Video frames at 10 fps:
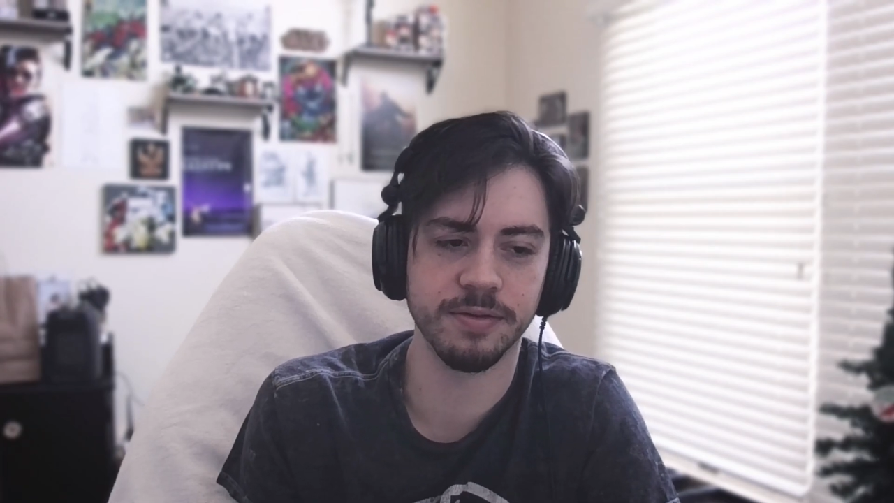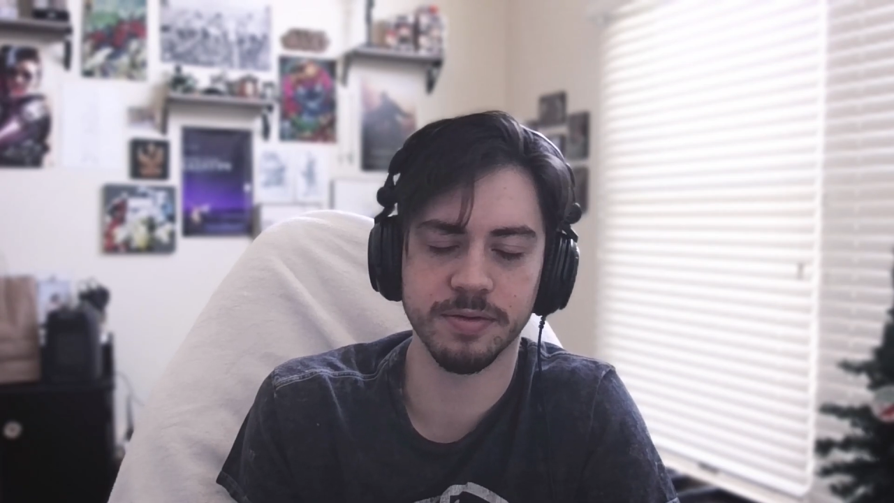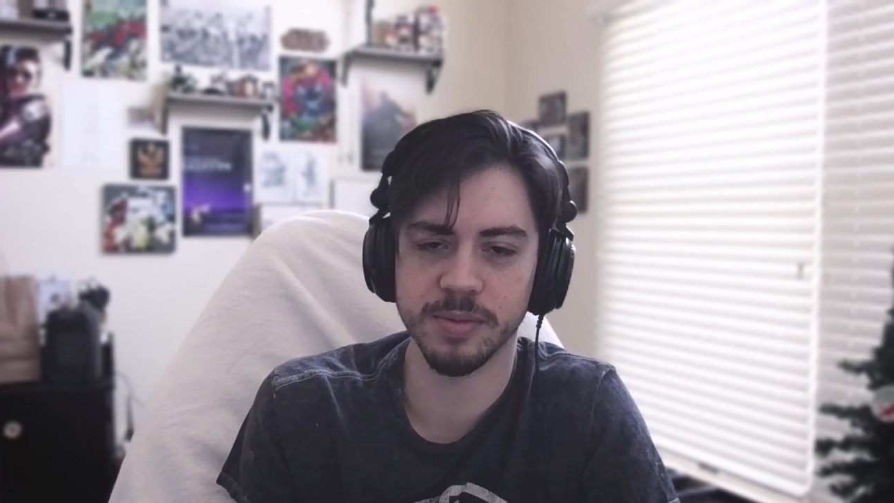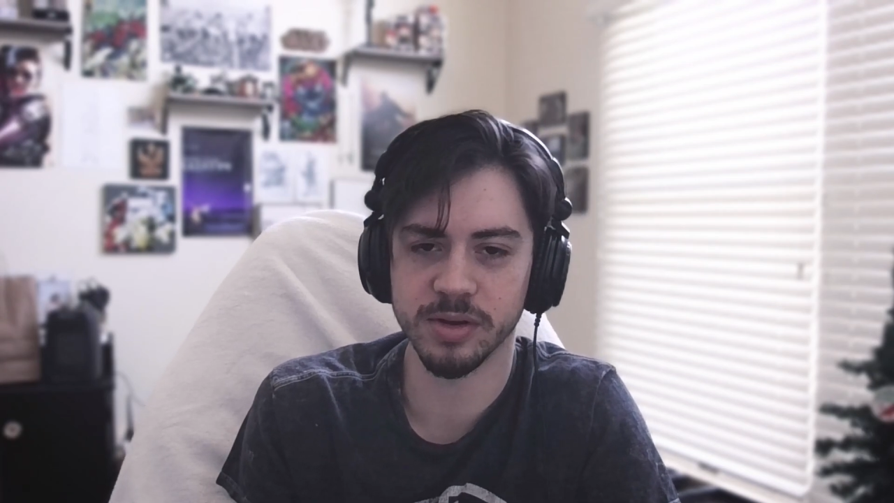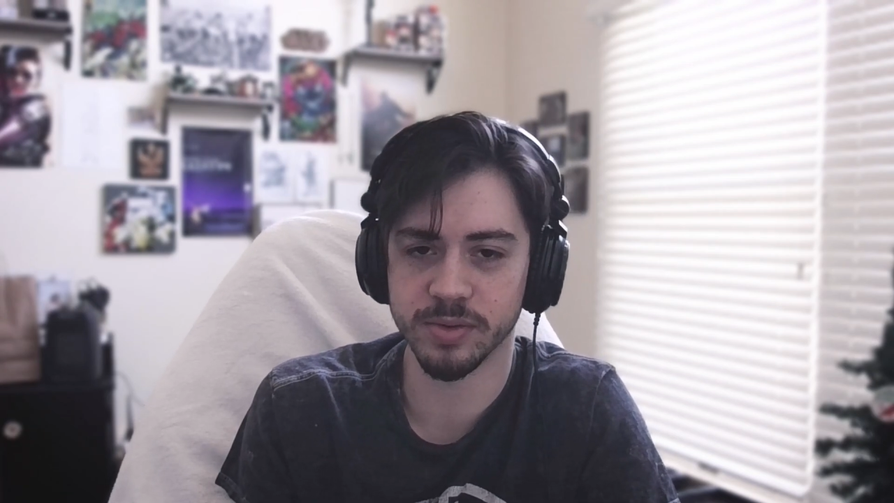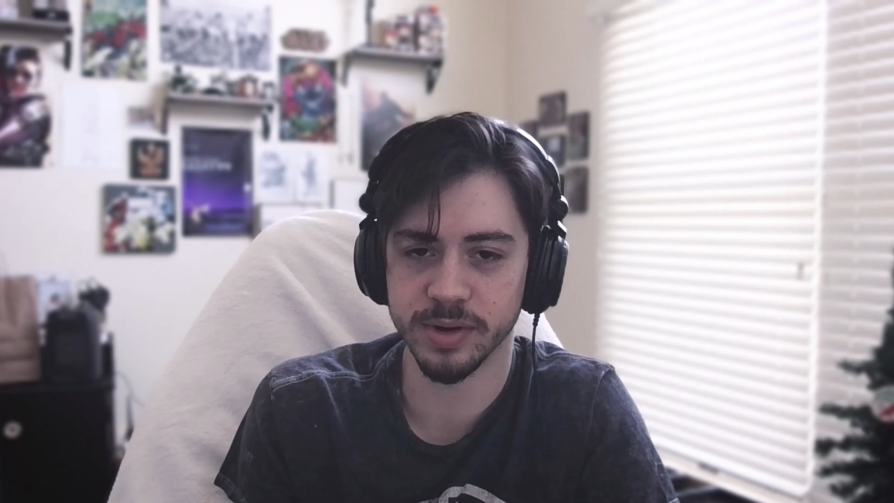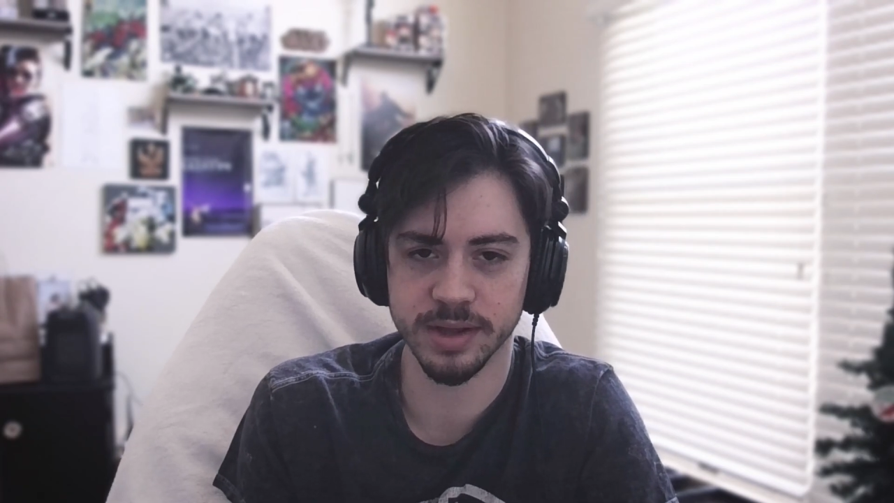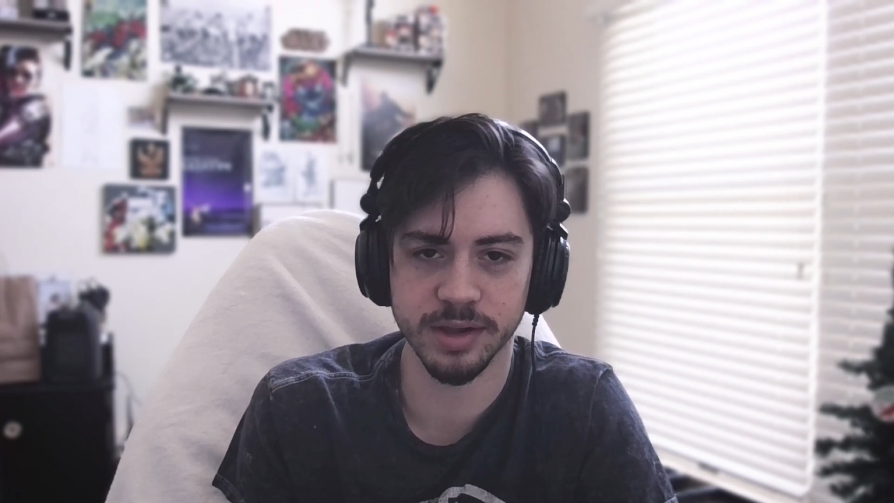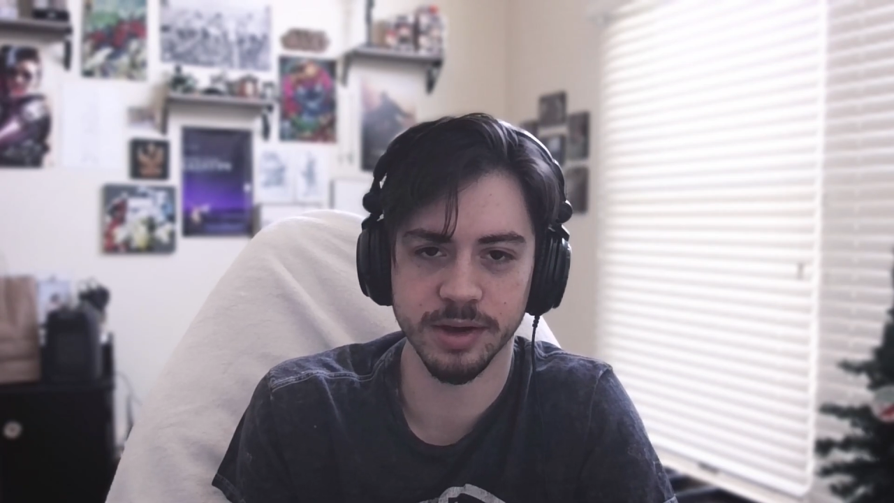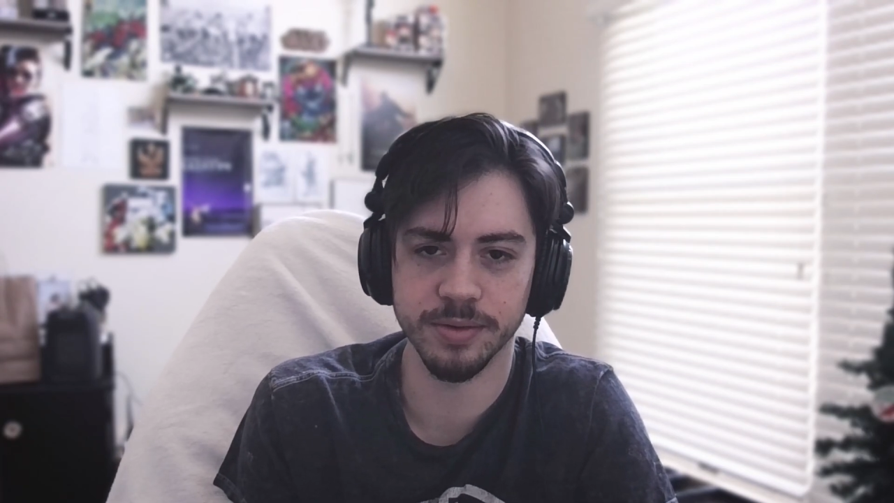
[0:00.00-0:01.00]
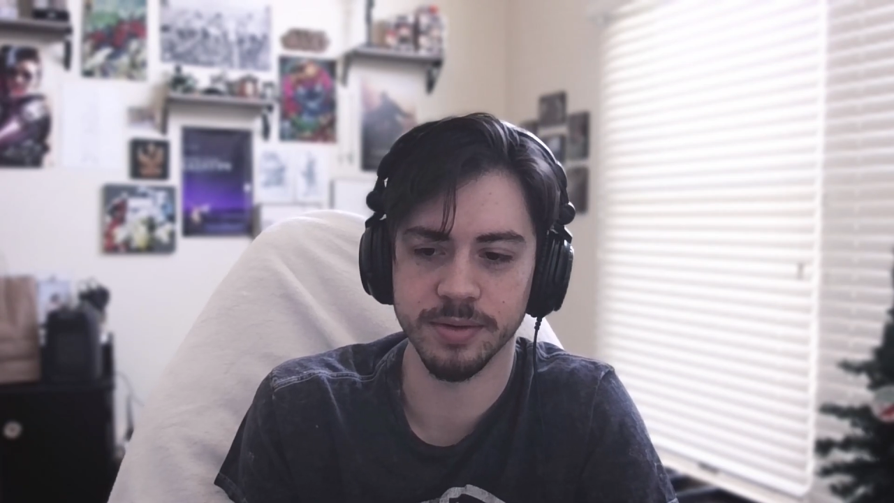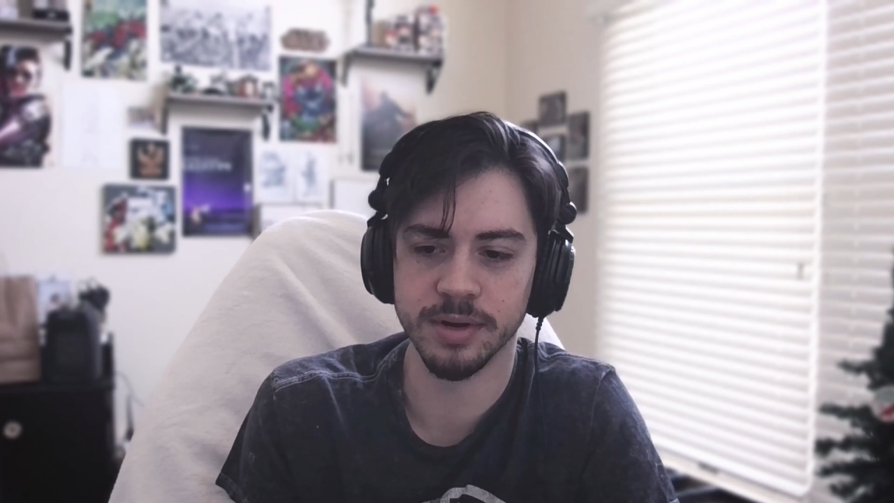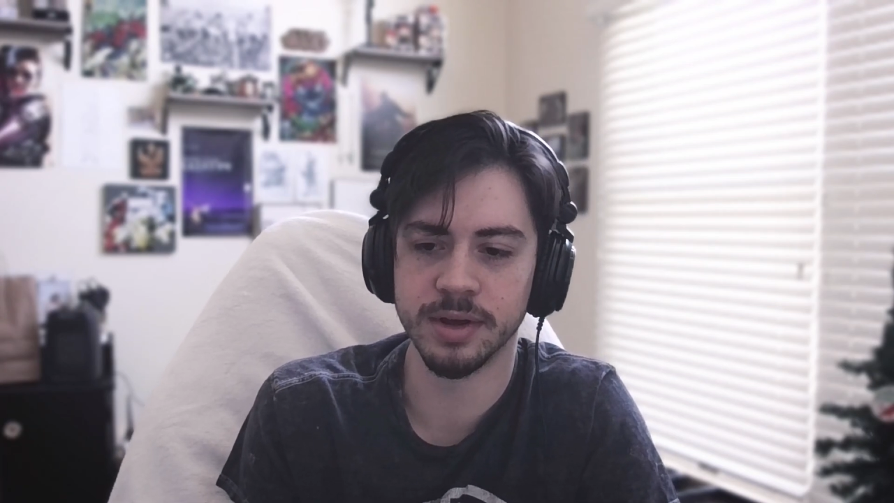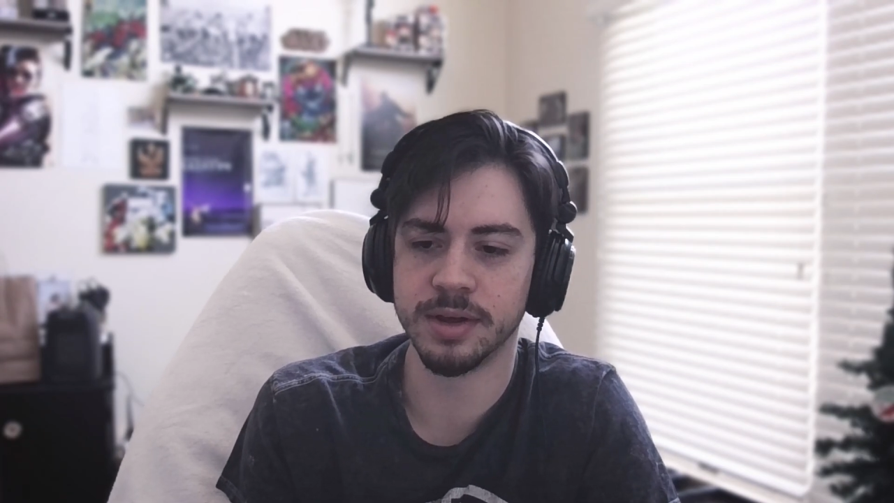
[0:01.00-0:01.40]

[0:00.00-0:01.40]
unfamiliar with alone.